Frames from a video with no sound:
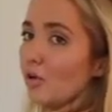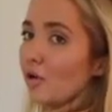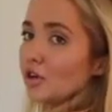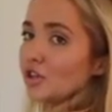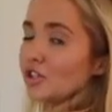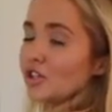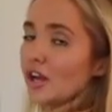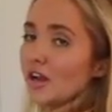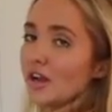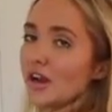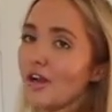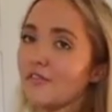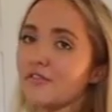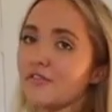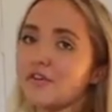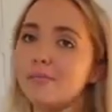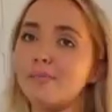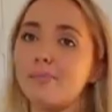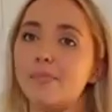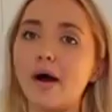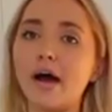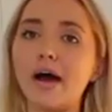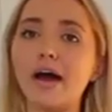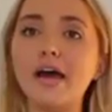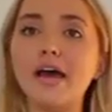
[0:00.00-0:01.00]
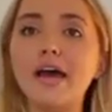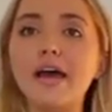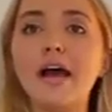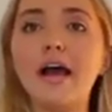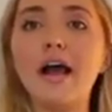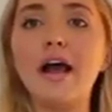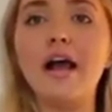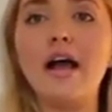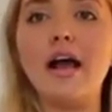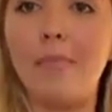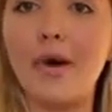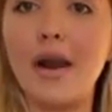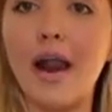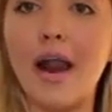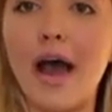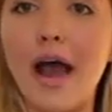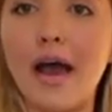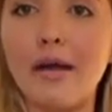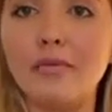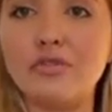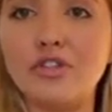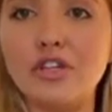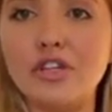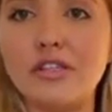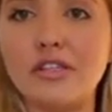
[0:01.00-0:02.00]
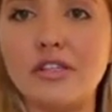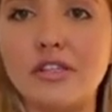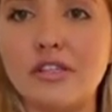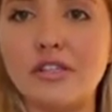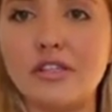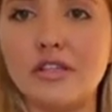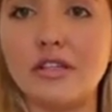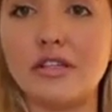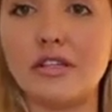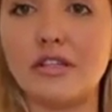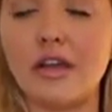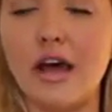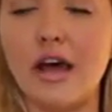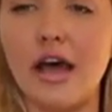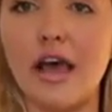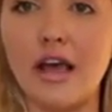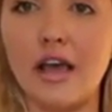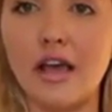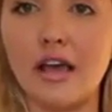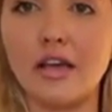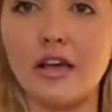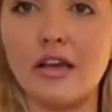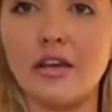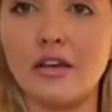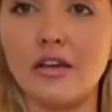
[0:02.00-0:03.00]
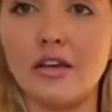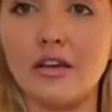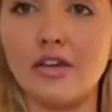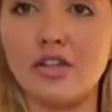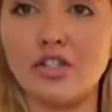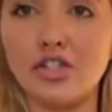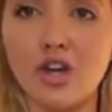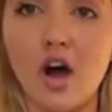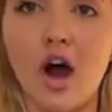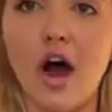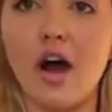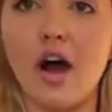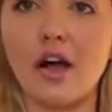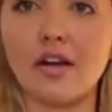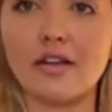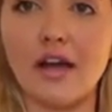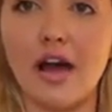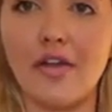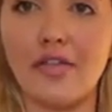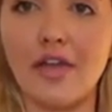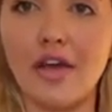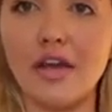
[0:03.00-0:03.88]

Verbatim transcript: portion of your butt, but I'm just like shocked at